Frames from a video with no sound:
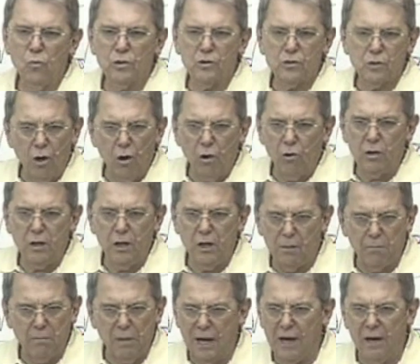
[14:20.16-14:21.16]
talking
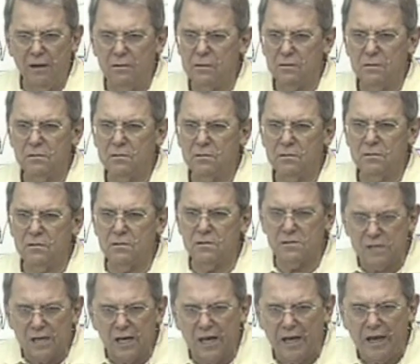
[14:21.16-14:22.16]
about the
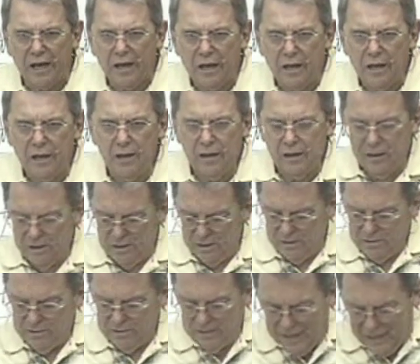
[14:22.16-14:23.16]
sea.
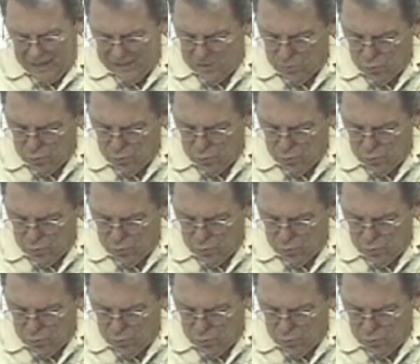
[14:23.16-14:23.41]
That's